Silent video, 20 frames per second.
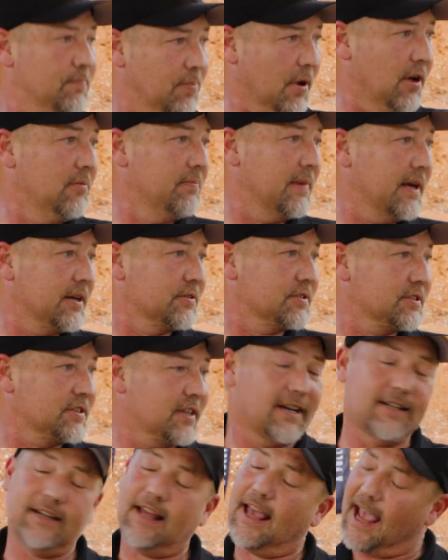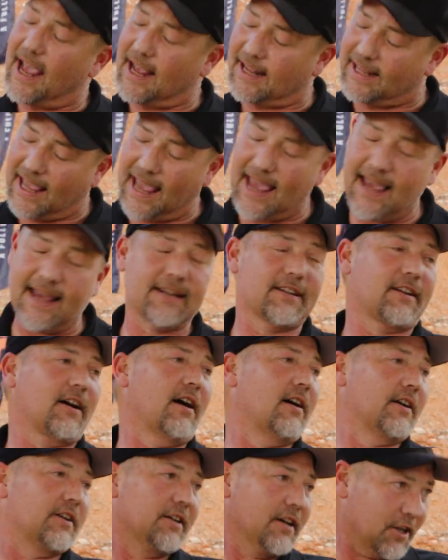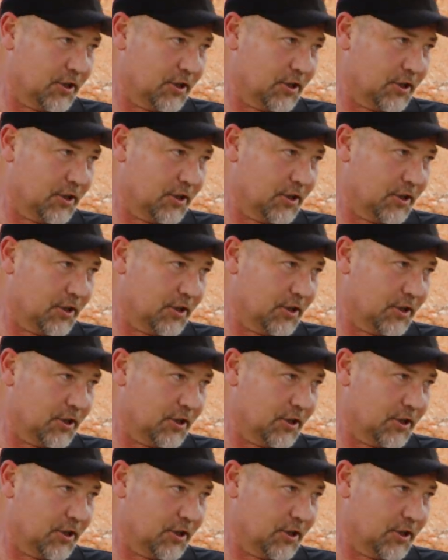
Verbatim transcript: the Palmetto State at CanCon